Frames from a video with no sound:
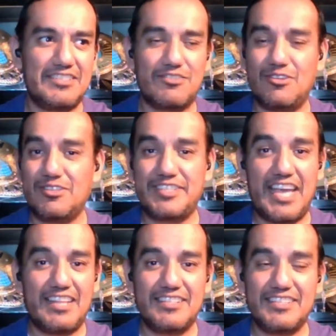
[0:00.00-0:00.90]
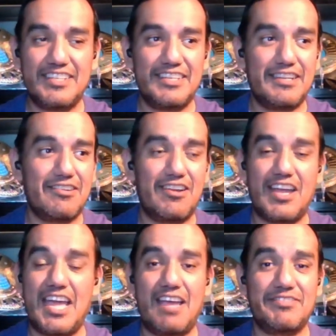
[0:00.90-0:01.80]
They're all talented.
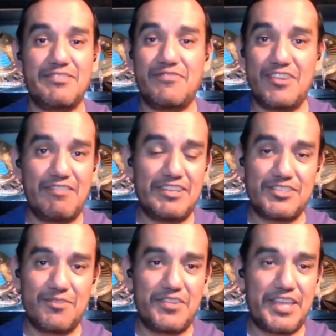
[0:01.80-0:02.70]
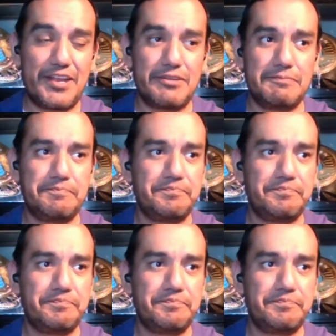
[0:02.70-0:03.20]
I have some favorites over there.